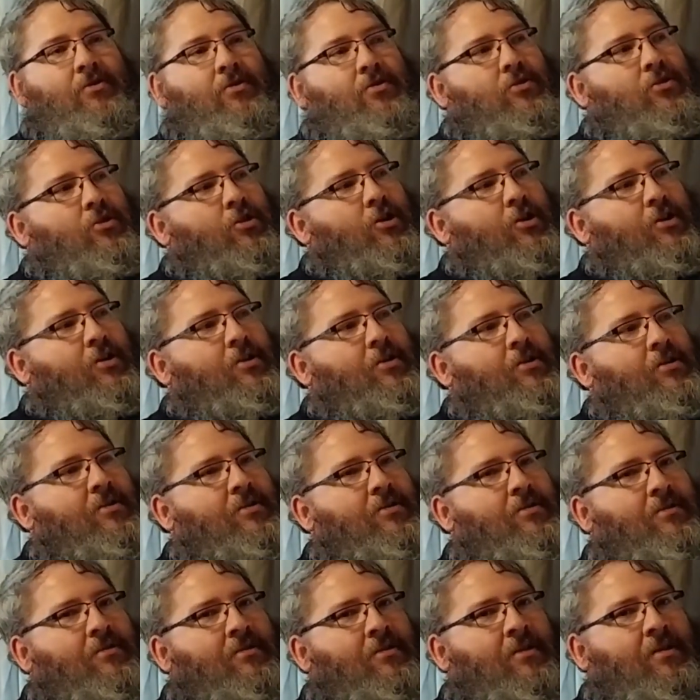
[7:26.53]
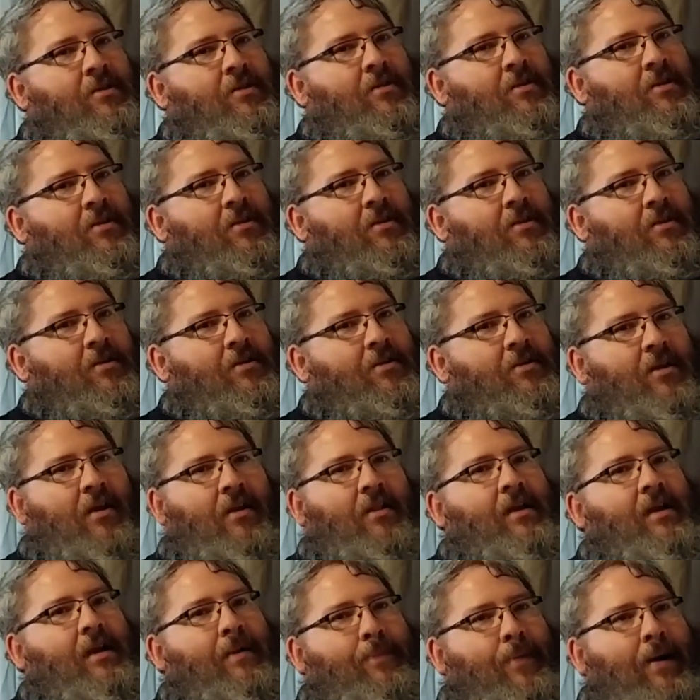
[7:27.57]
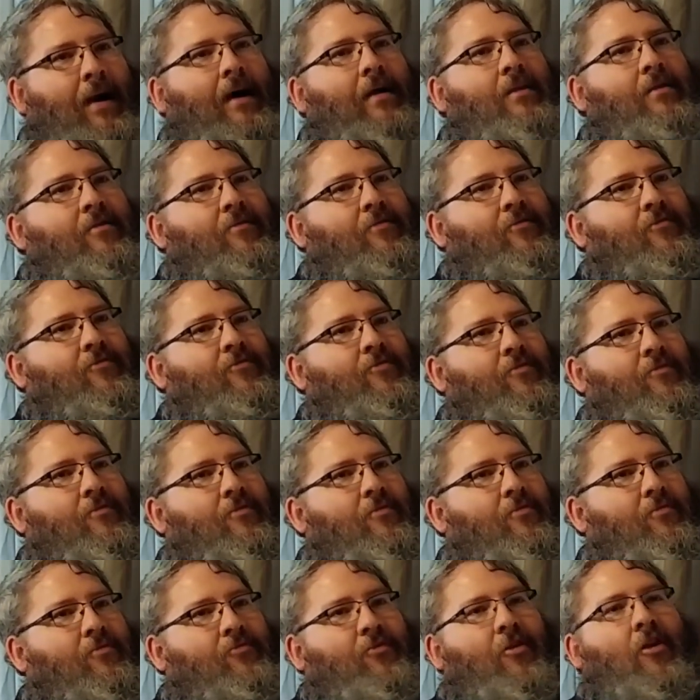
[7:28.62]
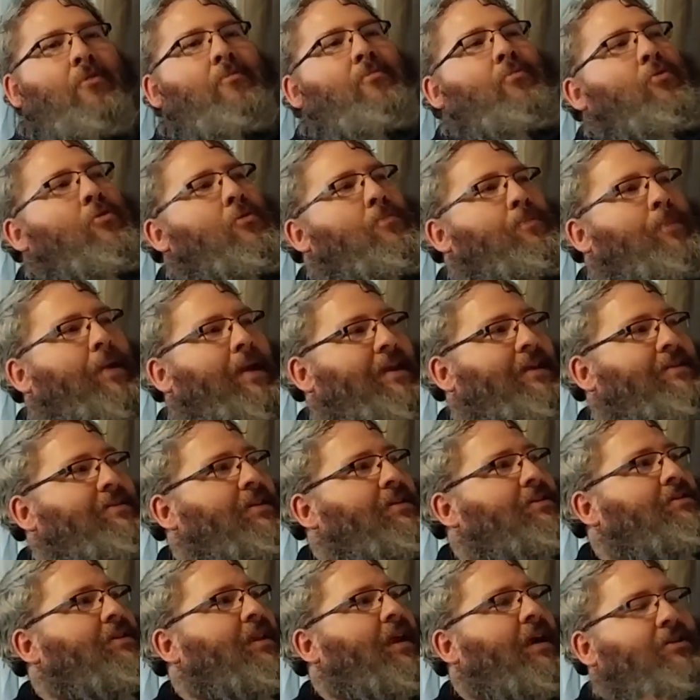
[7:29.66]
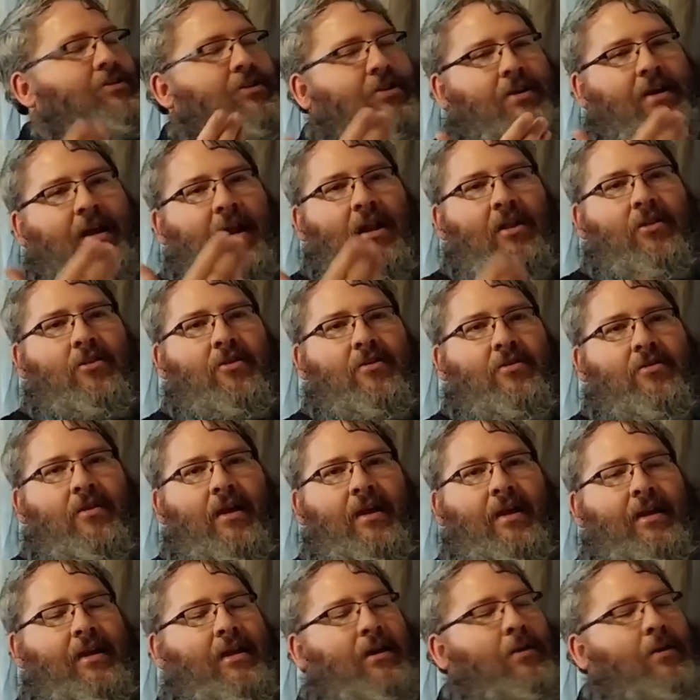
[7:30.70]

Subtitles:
to look not like a pile of foam board pieces and actually kind of look like an